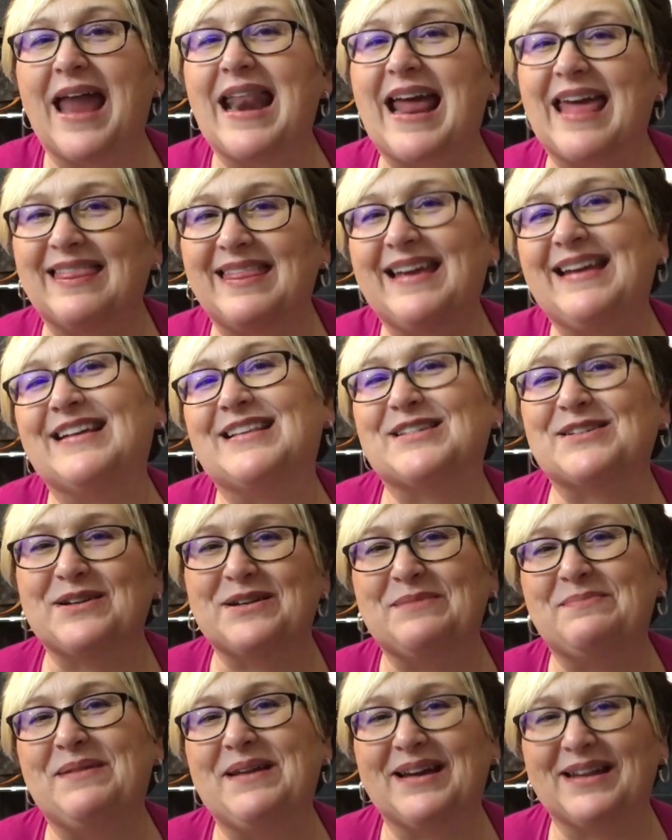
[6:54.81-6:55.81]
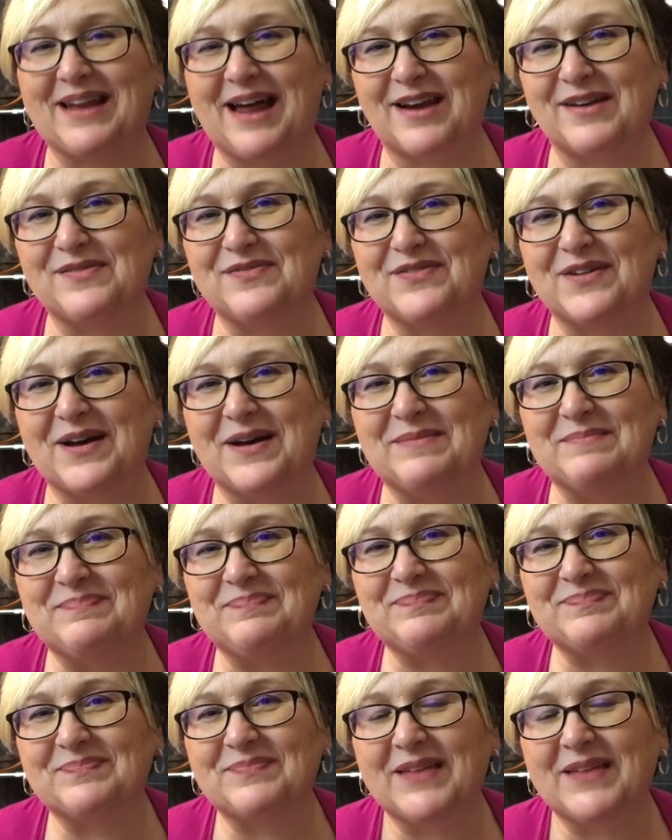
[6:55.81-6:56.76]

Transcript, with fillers: And I think it's going to be a lot of fun.